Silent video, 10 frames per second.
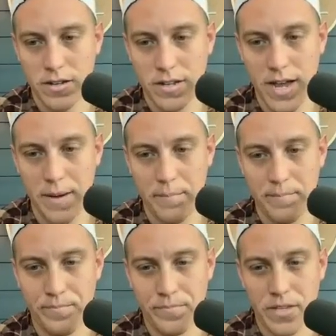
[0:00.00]
Yep.
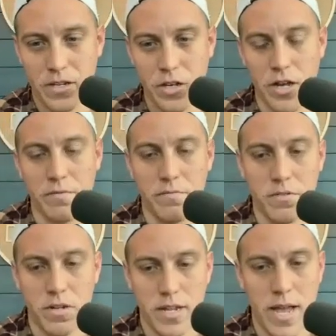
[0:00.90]
Good.
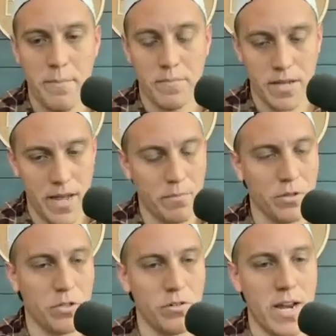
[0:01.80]
Yep.
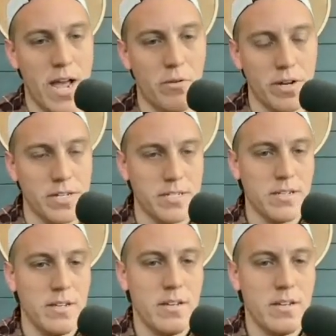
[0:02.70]
You'll do it now, Reese.